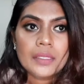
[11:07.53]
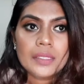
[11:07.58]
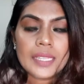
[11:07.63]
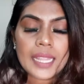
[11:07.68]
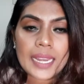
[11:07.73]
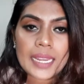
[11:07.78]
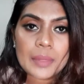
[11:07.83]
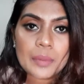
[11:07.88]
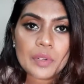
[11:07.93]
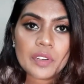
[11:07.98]

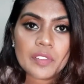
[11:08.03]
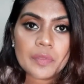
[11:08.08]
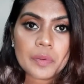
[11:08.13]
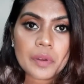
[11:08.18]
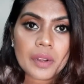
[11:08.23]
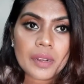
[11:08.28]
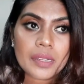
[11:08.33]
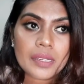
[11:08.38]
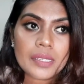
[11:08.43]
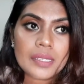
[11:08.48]
10 ml of
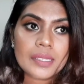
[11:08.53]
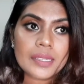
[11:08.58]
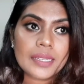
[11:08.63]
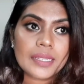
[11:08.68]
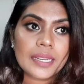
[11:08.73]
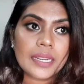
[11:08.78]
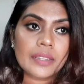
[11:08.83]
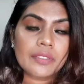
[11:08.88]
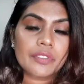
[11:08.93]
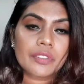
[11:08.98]
product is
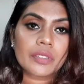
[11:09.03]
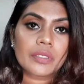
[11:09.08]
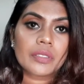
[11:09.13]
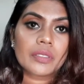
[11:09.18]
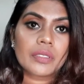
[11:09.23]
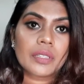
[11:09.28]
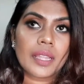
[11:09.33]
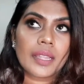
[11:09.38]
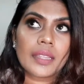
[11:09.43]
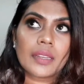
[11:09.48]
retailing for
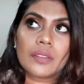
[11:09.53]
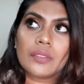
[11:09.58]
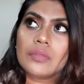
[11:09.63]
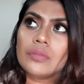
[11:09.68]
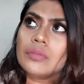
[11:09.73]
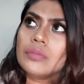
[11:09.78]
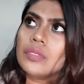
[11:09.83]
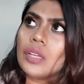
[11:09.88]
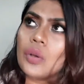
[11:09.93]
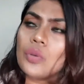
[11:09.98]
like, you know,
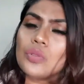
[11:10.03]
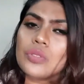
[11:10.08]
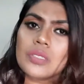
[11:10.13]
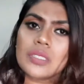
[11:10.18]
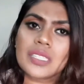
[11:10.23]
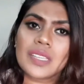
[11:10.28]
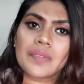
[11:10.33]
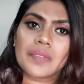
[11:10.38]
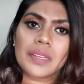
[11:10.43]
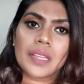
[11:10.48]

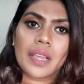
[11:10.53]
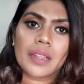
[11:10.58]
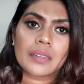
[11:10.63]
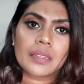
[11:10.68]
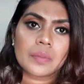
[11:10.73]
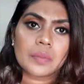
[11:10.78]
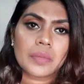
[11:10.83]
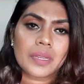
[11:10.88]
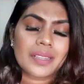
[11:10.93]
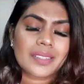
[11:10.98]

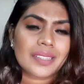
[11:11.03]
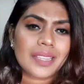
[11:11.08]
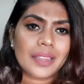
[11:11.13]
$1,700.